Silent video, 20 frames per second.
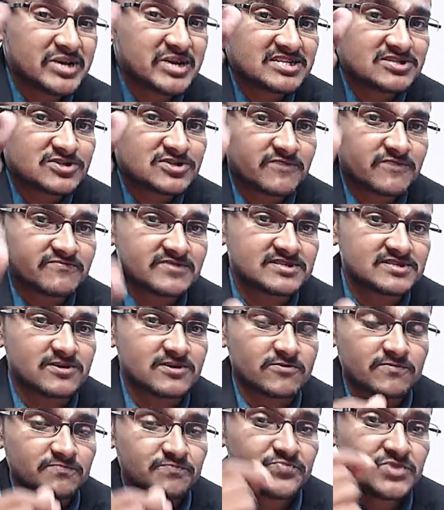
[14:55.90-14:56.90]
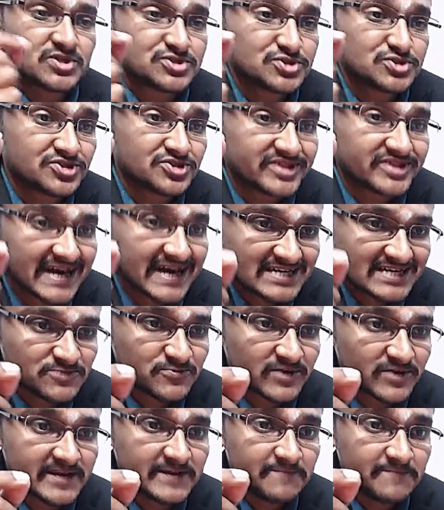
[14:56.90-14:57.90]
pitch of the sound. So
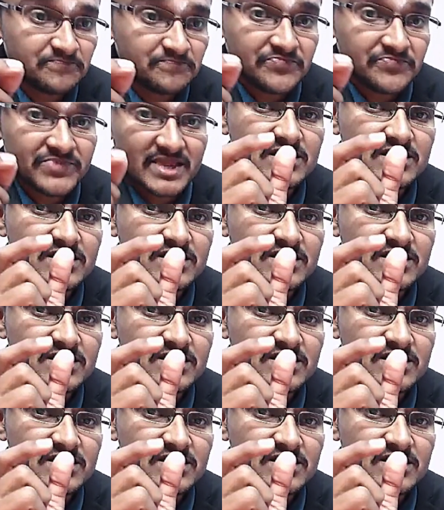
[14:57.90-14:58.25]
that's why